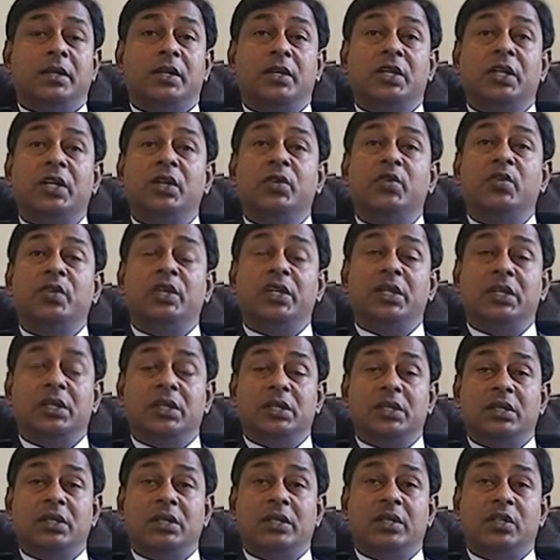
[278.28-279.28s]

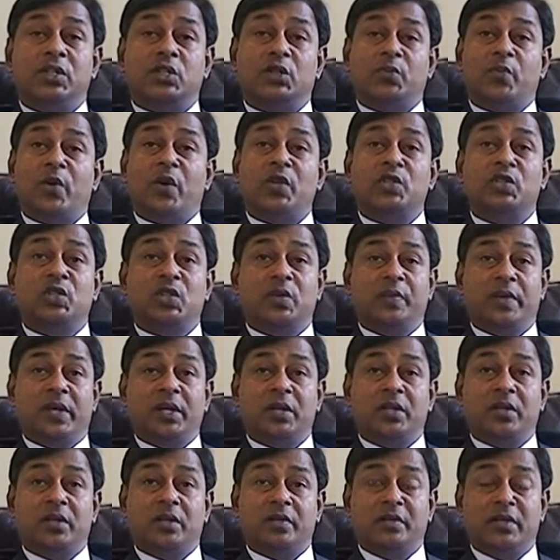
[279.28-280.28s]
duty,
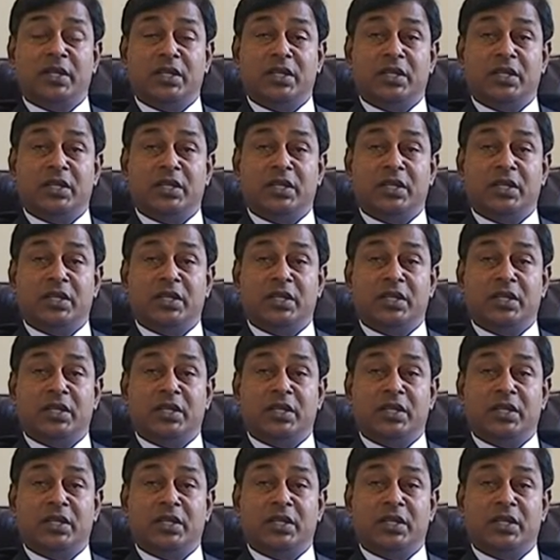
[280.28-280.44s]
responsibility of the